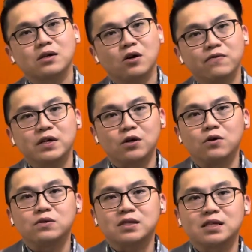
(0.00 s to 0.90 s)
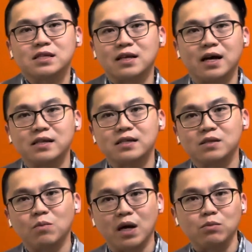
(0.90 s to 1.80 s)
Off he goes to start his
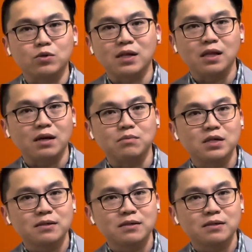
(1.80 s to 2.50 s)
Bible club.